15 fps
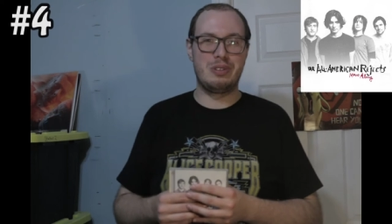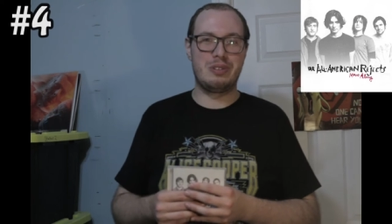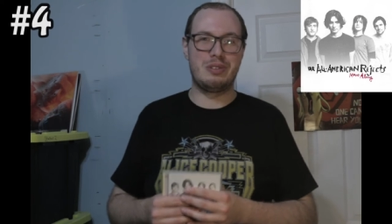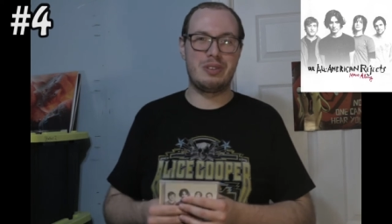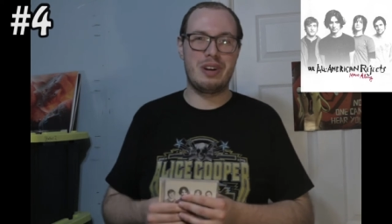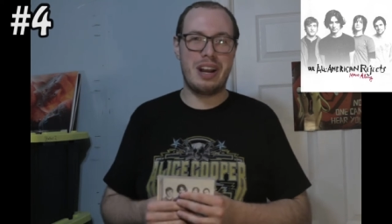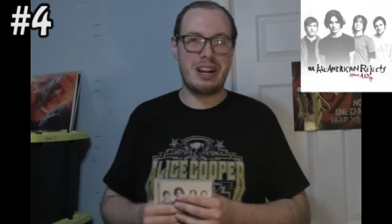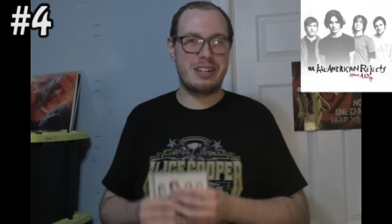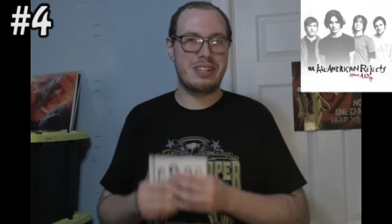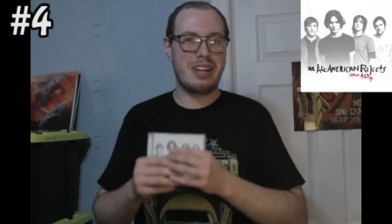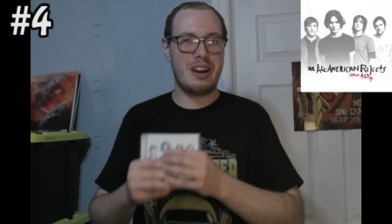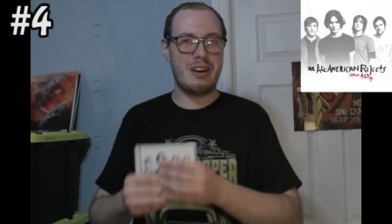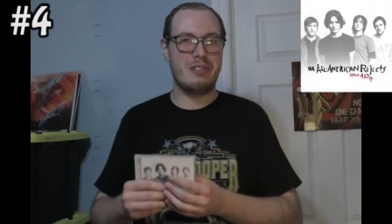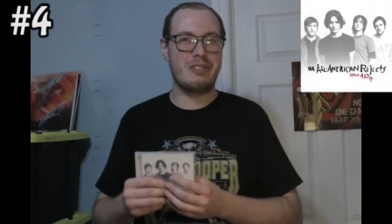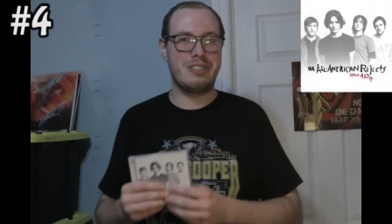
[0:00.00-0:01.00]
track
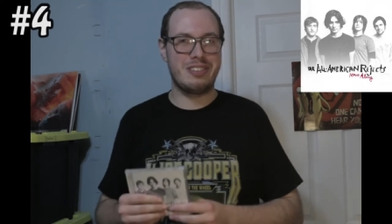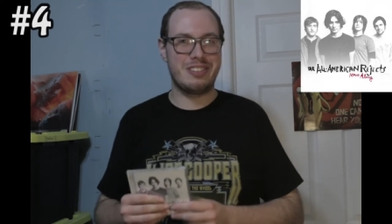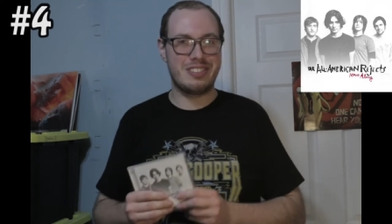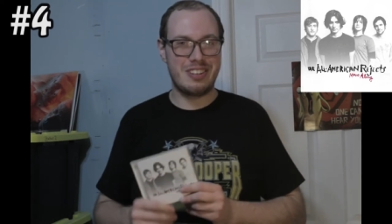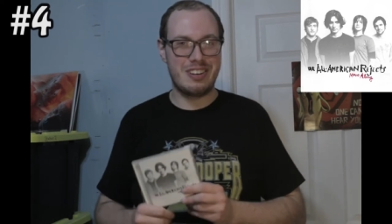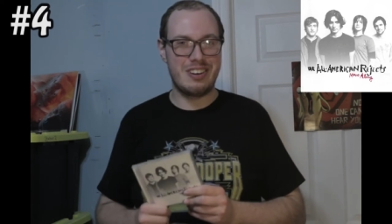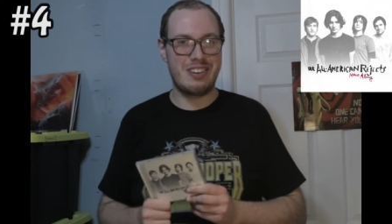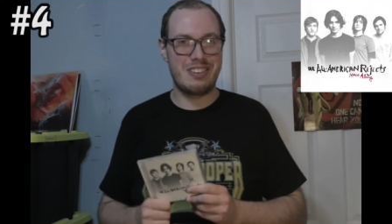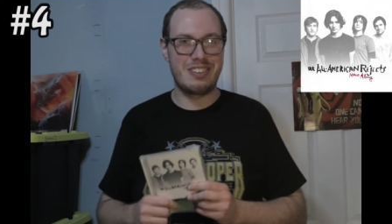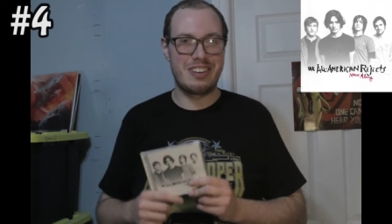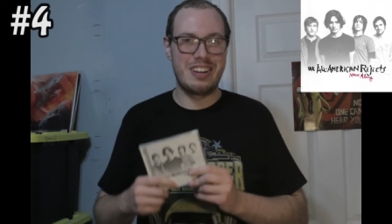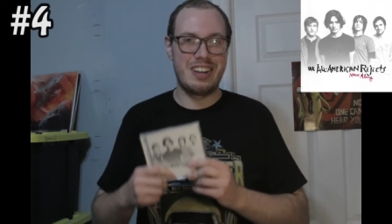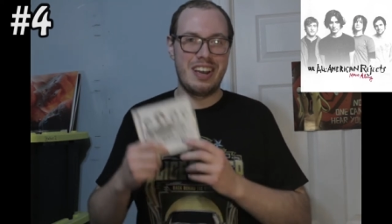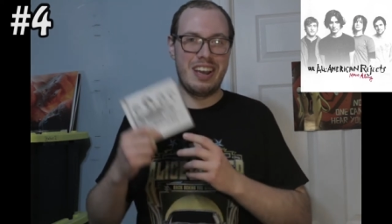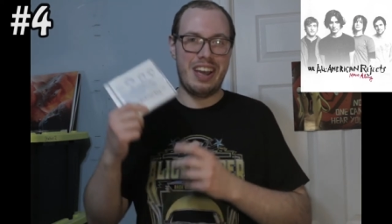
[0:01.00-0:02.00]
down the song,
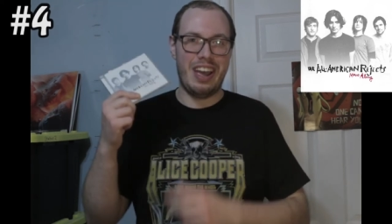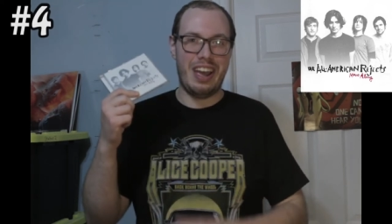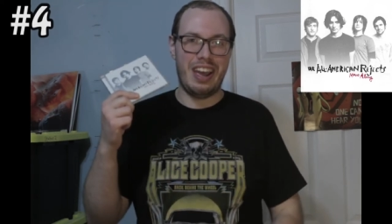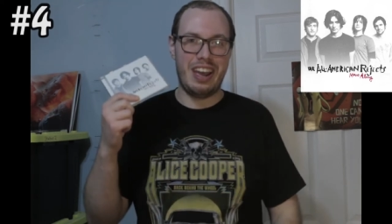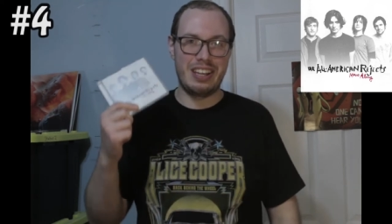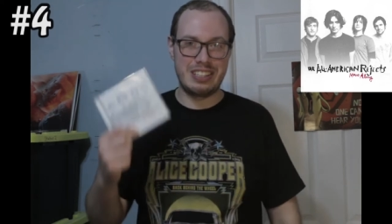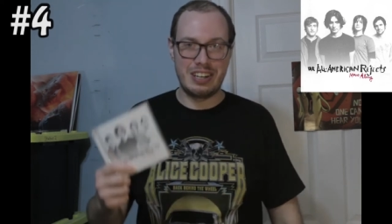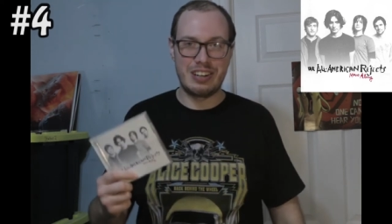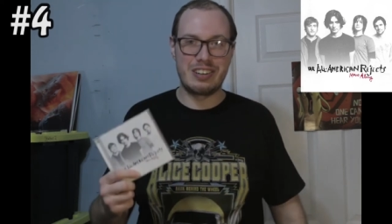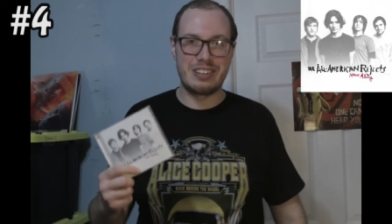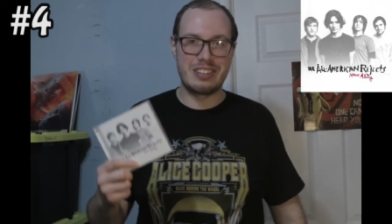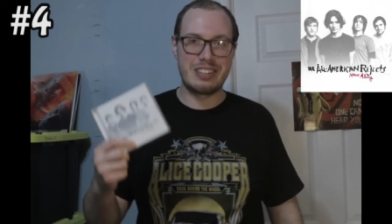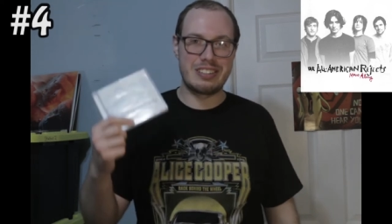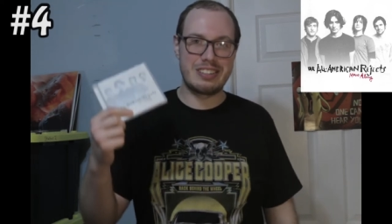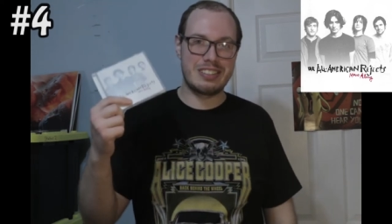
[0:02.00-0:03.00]
the
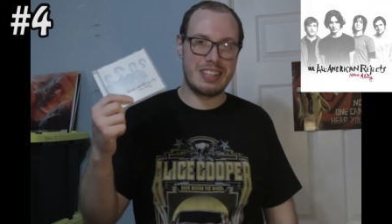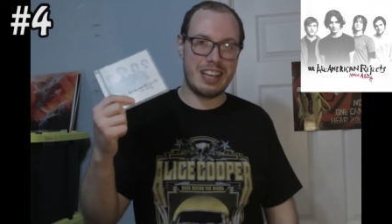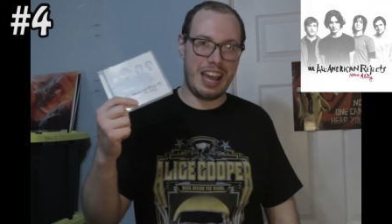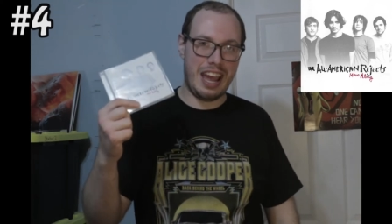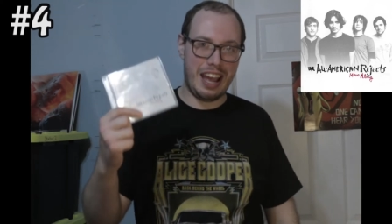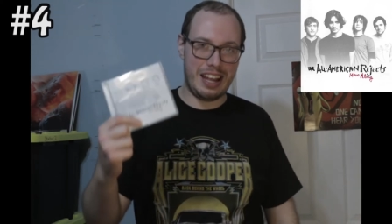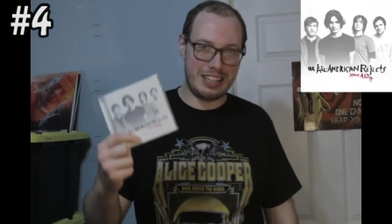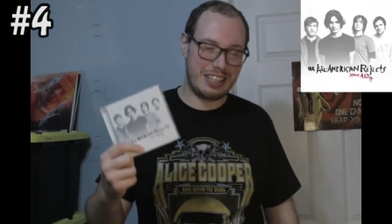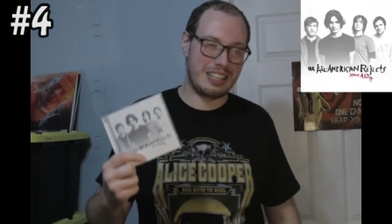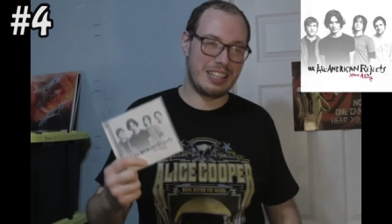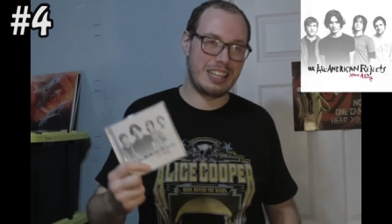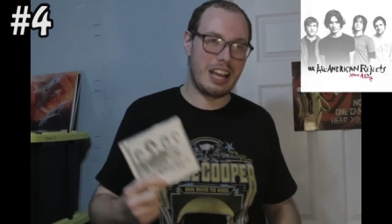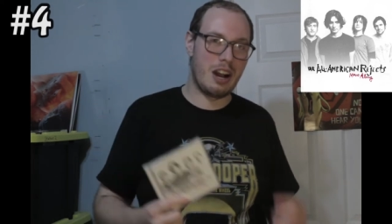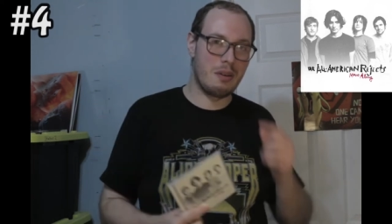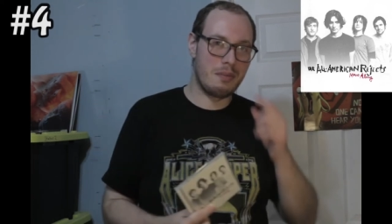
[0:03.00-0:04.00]
artist, and then
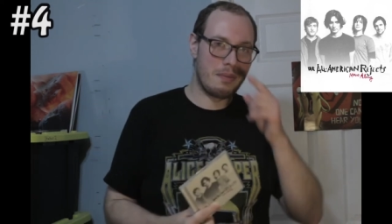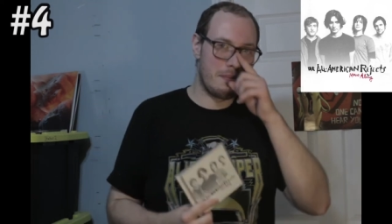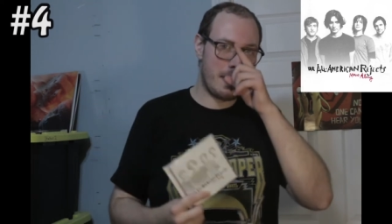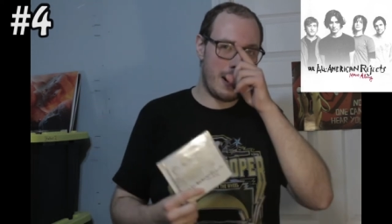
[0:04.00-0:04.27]
the album.